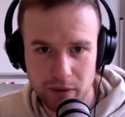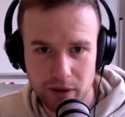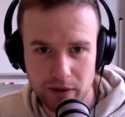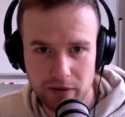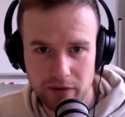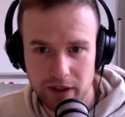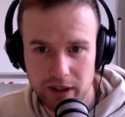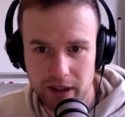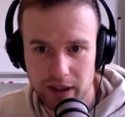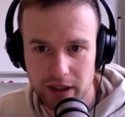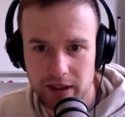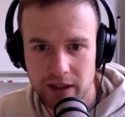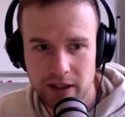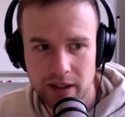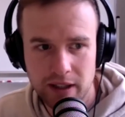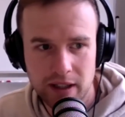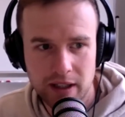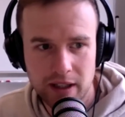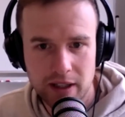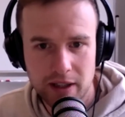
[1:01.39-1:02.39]
We figured
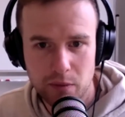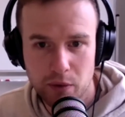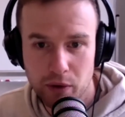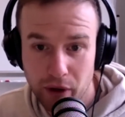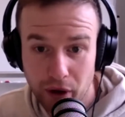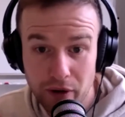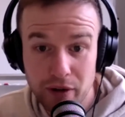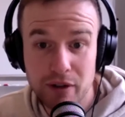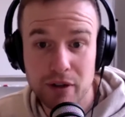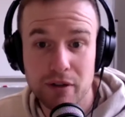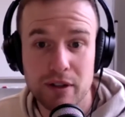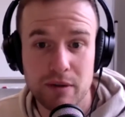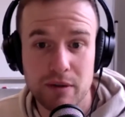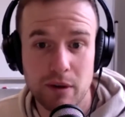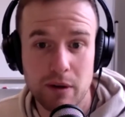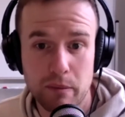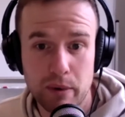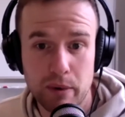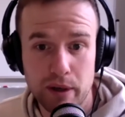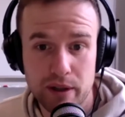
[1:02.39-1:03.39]
we're going to do this
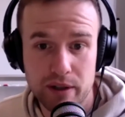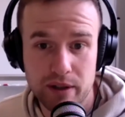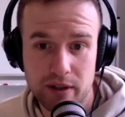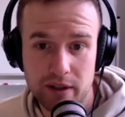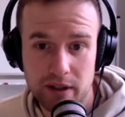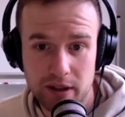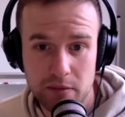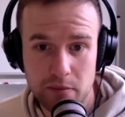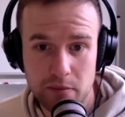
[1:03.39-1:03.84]
one in person in the